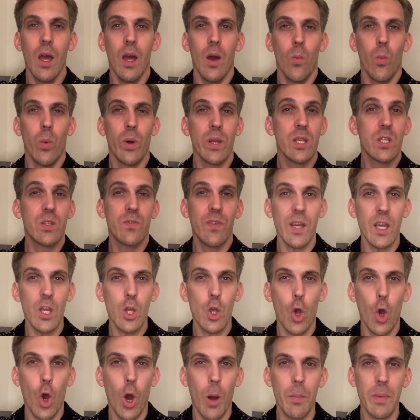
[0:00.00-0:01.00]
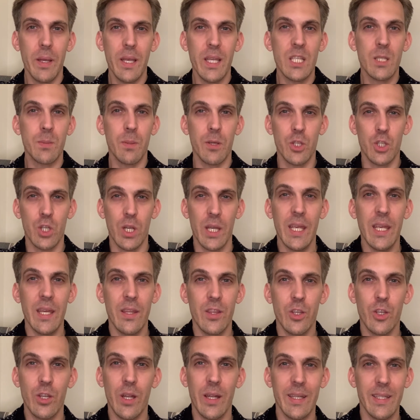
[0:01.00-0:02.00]
What is very common, especially here in
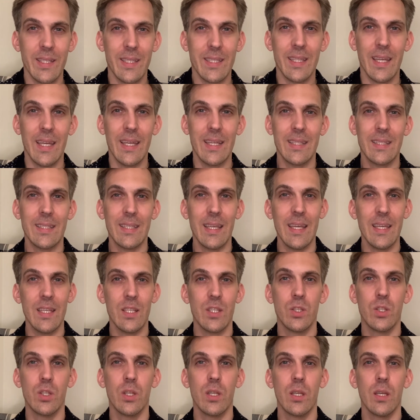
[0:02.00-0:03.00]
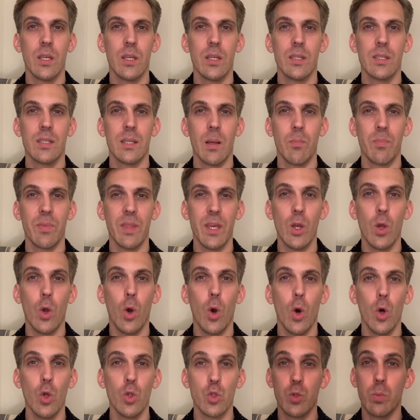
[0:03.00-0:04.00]
the United States, is something
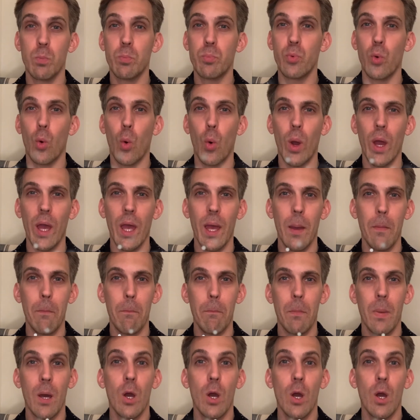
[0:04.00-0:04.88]
called Pro-Am